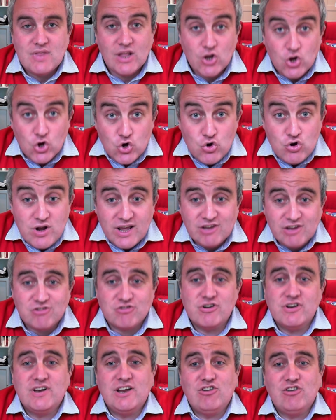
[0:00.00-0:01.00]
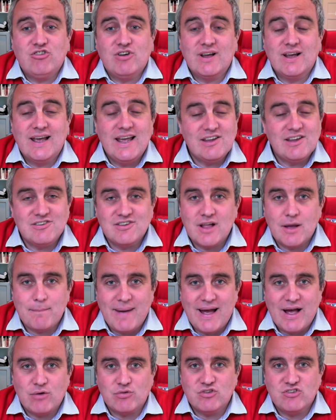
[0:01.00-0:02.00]
Good history teaching isn't
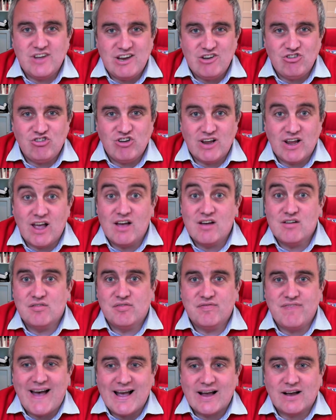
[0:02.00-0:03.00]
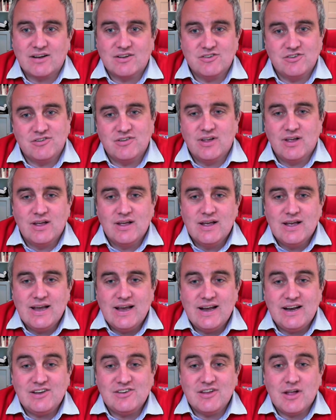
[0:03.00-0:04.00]
about teaching facts.
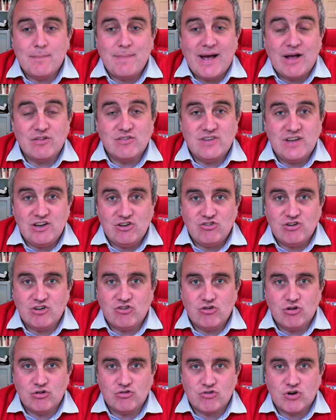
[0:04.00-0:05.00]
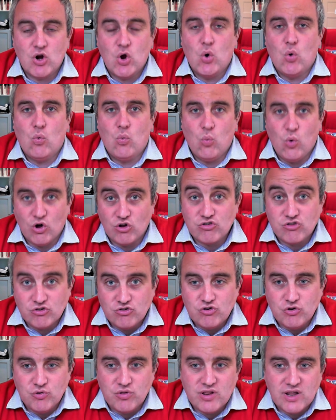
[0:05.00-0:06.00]
It isn't about teaching children what
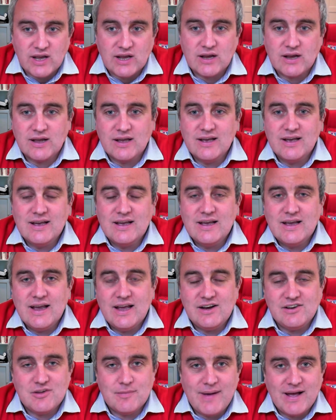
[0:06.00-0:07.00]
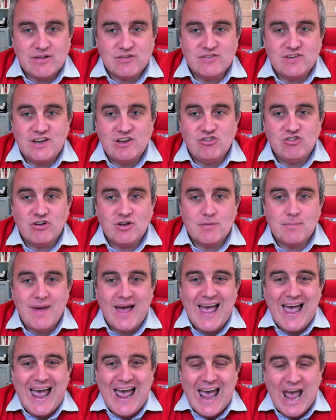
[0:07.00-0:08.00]
to think. It is about teaching them
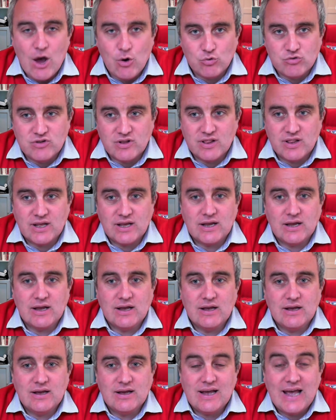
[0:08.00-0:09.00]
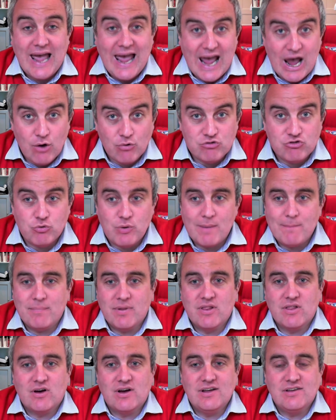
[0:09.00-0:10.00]
how to think, how to
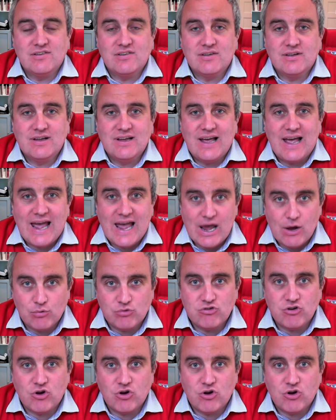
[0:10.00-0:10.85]
empathise, how to